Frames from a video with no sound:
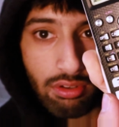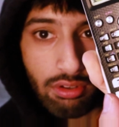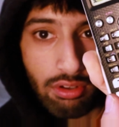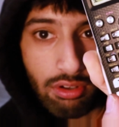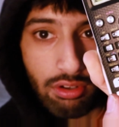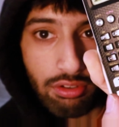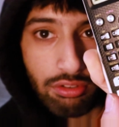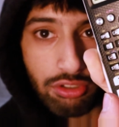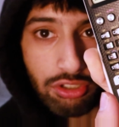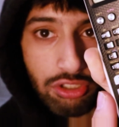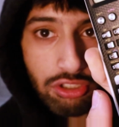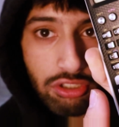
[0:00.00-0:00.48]

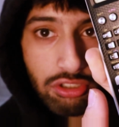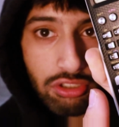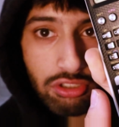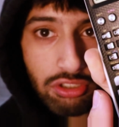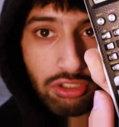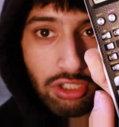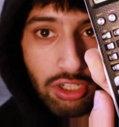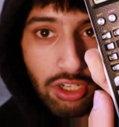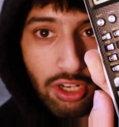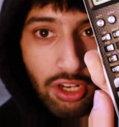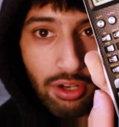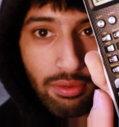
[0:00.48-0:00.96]
Oh, sh
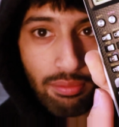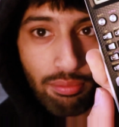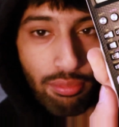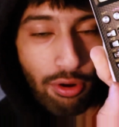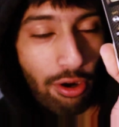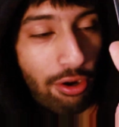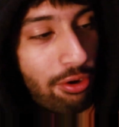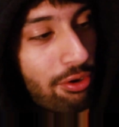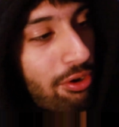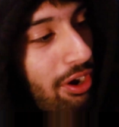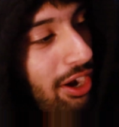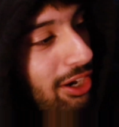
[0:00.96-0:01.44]

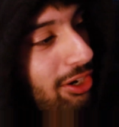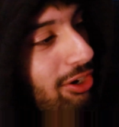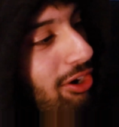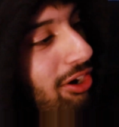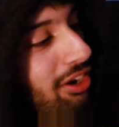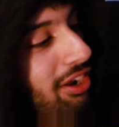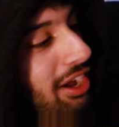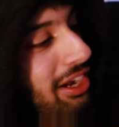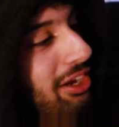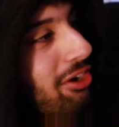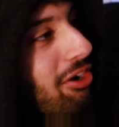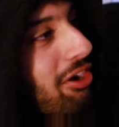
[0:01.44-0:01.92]
bro, I
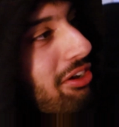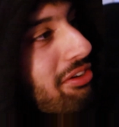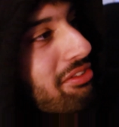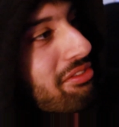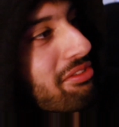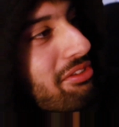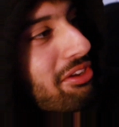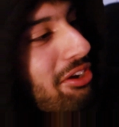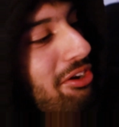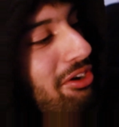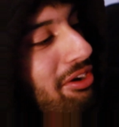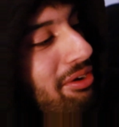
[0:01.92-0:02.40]
can't, I can't,
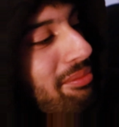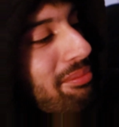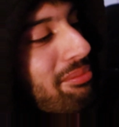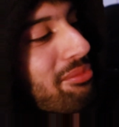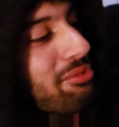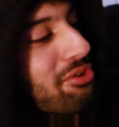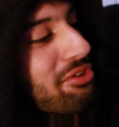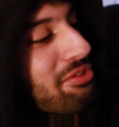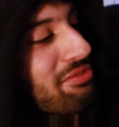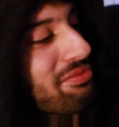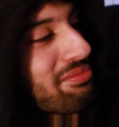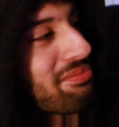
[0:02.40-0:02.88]
I can't
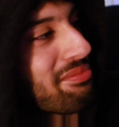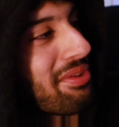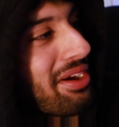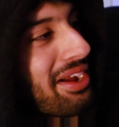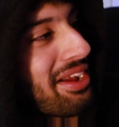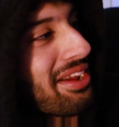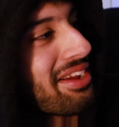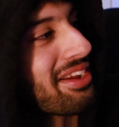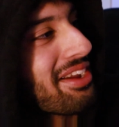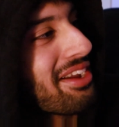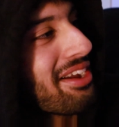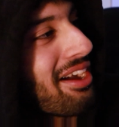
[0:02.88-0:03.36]
move my,
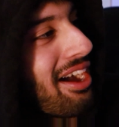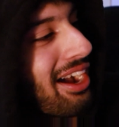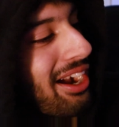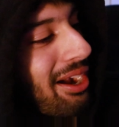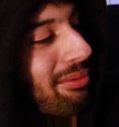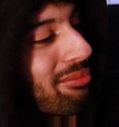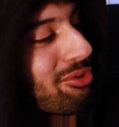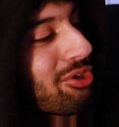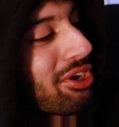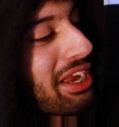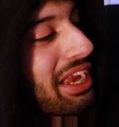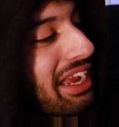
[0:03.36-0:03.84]

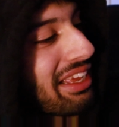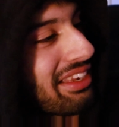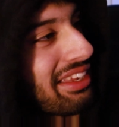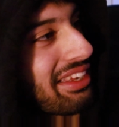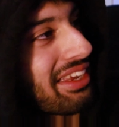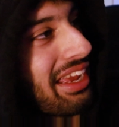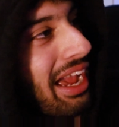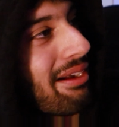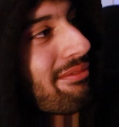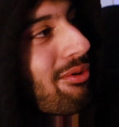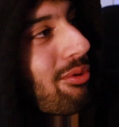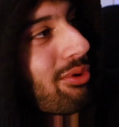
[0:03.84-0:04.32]
I'm looking at the
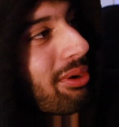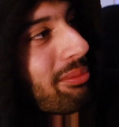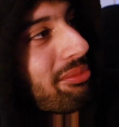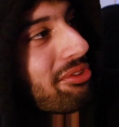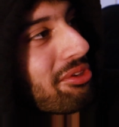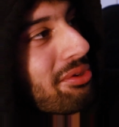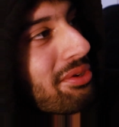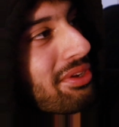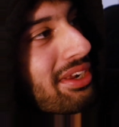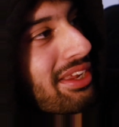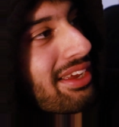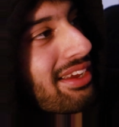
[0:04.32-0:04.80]
camera when I'm
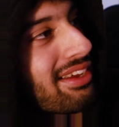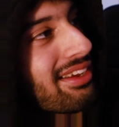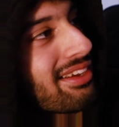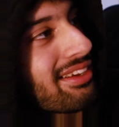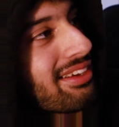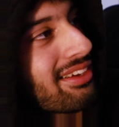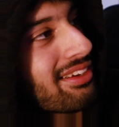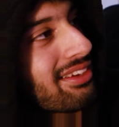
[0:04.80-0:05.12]
doing it.